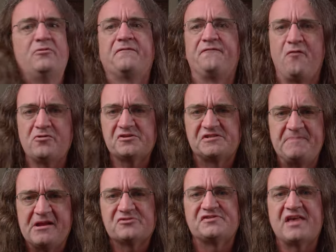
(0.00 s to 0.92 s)
with four
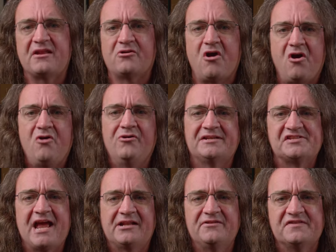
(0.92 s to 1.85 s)
speakers that are all
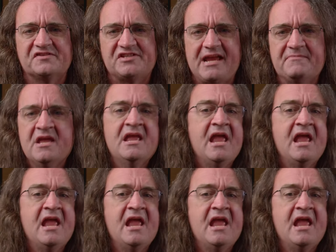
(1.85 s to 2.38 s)
exactly the same,